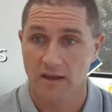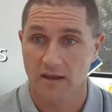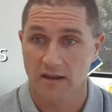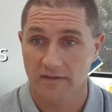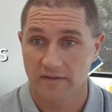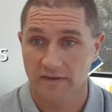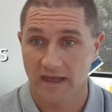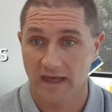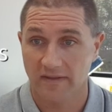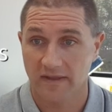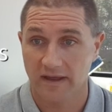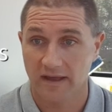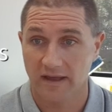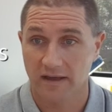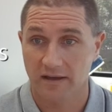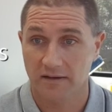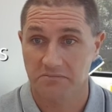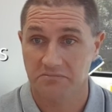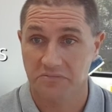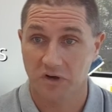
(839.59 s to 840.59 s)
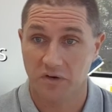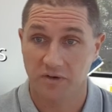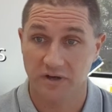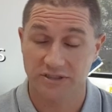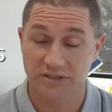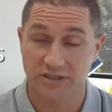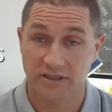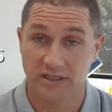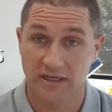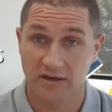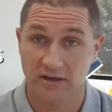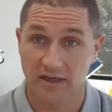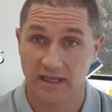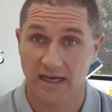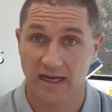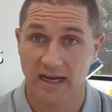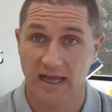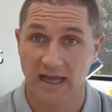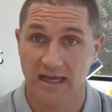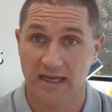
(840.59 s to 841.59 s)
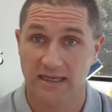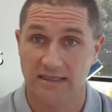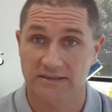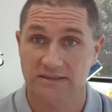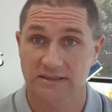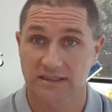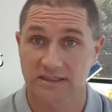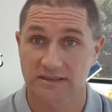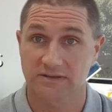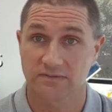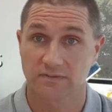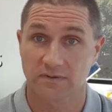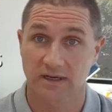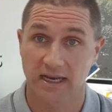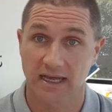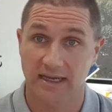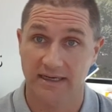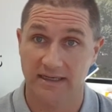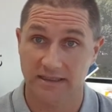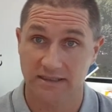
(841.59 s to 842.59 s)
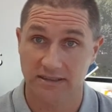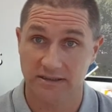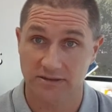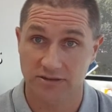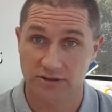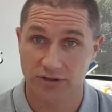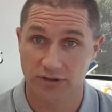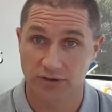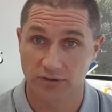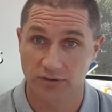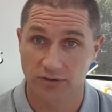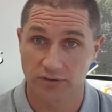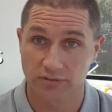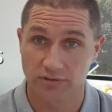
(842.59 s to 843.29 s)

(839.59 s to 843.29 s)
The other question that I get asked is relating to